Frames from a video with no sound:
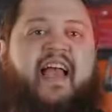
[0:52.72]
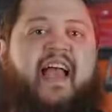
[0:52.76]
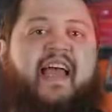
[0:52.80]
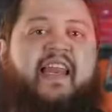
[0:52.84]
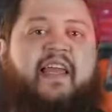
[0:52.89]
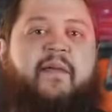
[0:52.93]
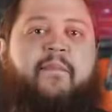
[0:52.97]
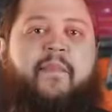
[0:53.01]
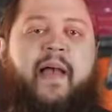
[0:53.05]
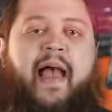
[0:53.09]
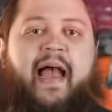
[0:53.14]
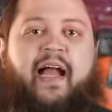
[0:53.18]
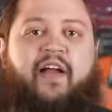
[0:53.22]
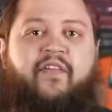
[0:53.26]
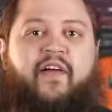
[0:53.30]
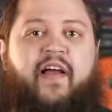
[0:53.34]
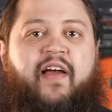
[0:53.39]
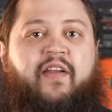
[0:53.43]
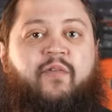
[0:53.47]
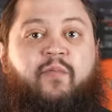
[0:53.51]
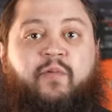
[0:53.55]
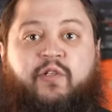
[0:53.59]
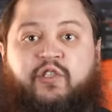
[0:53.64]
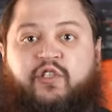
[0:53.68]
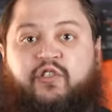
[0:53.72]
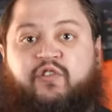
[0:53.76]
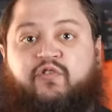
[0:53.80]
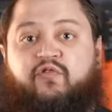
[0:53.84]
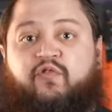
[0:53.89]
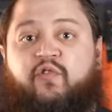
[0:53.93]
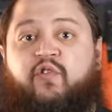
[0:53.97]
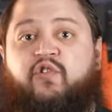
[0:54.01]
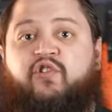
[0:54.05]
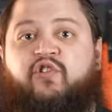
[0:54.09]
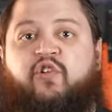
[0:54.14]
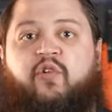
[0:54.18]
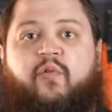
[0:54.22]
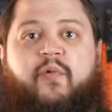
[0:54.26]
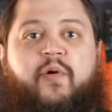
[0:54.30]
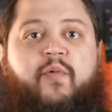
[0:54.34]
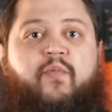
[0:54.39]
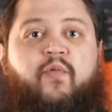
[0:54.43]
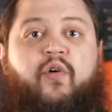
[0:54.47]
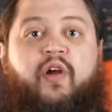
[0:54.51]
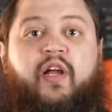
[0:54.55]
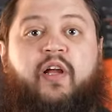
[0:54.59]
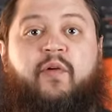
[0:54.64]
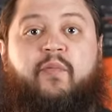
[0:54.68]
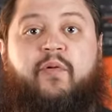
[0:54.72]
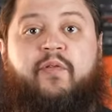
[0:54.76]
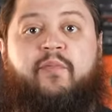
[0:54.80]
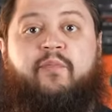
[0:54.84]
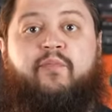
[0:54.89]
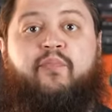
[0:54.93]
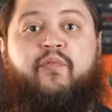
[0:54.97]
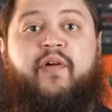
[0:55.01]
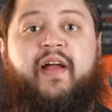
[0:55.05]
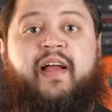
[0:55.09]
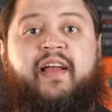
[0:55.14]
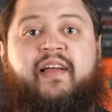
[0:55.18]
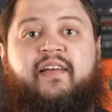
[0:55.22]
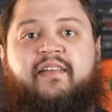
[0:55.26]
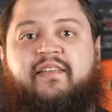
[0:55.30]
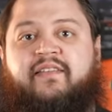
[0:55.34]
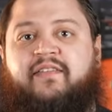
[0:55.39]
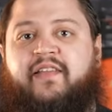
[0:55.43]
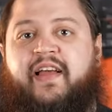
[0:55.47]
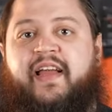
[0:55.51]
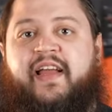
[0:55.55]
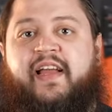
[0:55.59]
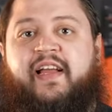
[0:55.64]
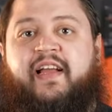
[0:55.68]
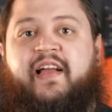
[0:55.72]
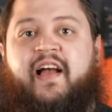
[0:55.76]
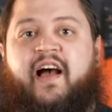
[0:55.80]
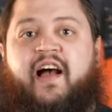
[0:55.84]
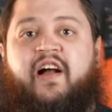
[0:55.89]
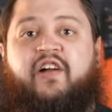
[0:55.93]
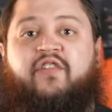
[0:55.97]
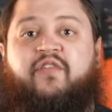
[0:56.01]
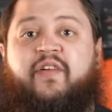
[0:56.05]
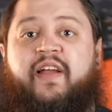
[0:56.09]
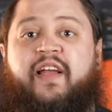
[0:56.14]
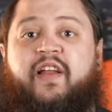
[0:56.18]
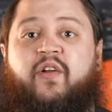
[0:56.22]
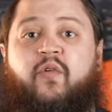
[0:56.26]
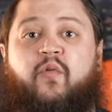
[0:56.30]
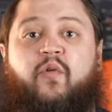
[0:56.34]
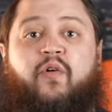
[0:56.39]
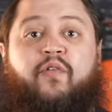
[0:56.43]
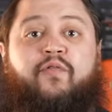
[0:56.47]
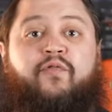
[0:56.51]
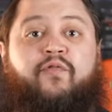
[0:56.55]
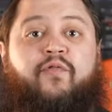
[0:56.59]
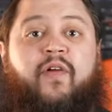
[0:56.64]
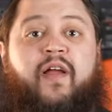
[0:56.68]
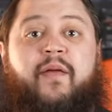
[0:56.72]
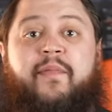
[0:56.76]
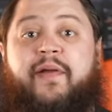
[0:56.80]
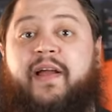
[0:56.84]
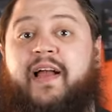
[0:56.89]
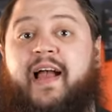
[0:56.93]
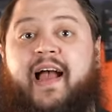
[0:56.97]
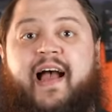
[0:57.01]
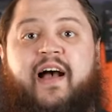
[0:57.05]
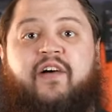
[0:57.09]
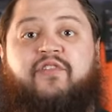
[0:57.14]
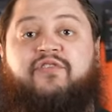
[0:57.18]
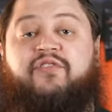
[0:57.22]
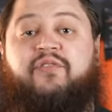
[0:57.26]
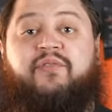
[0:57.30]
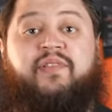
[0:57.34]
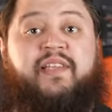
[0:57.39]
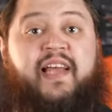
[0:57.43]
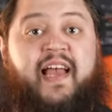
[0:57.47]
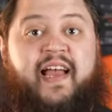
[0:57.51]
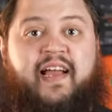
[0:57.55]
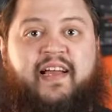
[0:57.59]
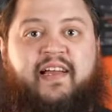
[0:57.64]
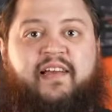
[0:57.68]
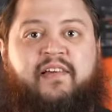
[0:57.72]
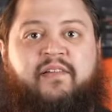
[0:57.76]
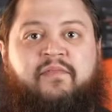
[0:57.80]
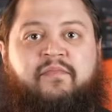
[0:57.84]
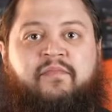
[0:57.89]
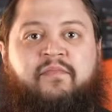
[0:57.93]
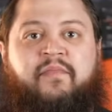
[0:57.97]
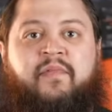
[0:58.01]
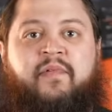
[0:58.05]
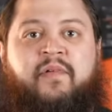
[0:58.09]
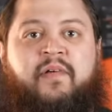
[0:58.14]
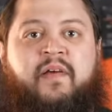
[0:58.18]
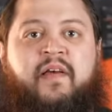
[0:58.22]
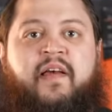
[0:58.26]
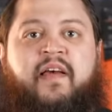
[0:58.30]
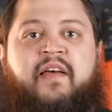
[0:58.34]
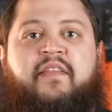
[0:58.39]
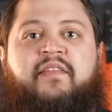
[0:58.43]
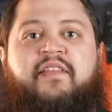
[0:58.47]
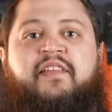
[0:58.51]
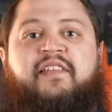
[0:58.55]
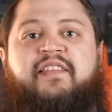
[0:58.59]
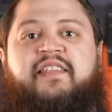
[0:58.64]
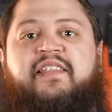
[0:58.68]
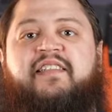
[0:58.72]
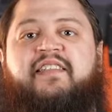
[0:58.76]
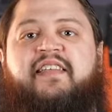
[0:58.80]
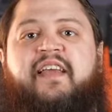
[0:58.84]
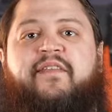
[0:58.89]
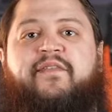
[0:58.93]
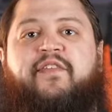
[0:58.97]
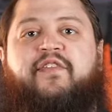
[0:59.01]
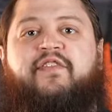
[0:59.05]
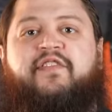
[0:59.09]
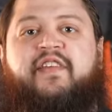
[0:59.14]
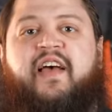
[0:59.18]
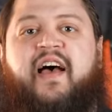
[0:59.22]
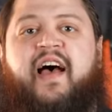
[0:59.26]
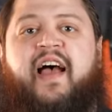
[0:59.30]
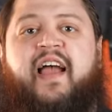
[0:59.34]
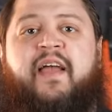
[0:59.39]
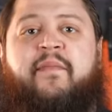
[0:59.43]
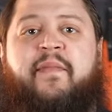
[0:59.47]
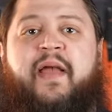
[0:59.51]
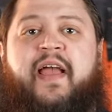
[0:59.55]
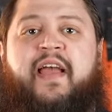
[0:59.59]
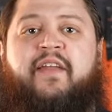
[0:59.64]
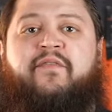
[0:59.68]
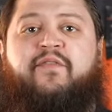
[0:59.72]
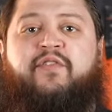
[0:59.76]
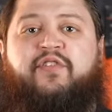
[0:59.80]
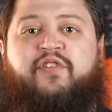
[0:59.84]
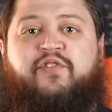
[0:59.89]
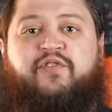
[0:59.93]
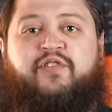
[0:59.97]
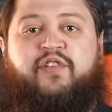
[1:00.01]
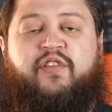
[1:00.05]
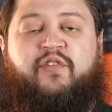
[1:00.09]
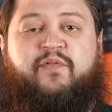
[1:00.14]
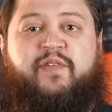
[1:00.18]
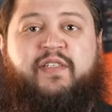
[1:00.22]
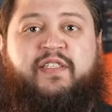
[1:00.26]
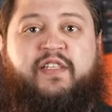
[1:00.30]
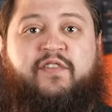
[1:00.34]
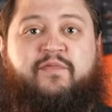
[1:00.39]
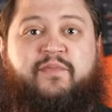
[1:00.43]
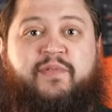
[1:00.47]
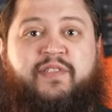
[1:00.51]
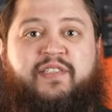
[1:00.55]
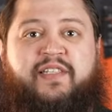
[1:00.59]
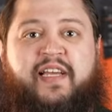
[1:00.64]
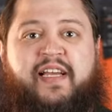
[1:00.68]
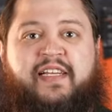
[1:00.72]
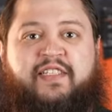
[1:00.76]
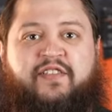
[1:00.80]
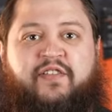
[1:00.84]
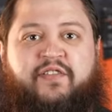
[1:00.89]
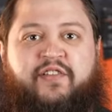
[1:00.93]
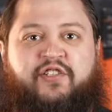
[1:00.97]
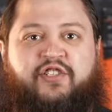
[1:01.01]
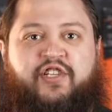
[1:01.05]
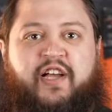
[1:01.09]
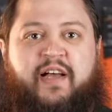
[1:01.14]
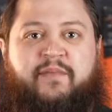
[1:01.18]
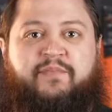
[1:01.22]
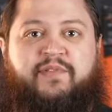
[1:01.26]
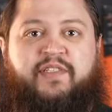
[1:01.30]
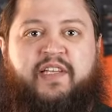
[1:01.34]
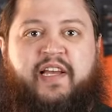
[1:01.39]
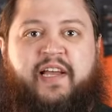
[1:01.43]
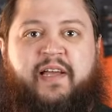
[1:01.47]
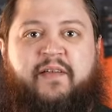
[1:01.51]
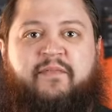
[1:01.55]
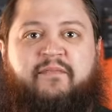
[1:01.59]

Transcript: any background, which is crucial when working with brick, laying concrete, or framing a house or deck. This can save you time and reduce the risk of mistakes on the job site.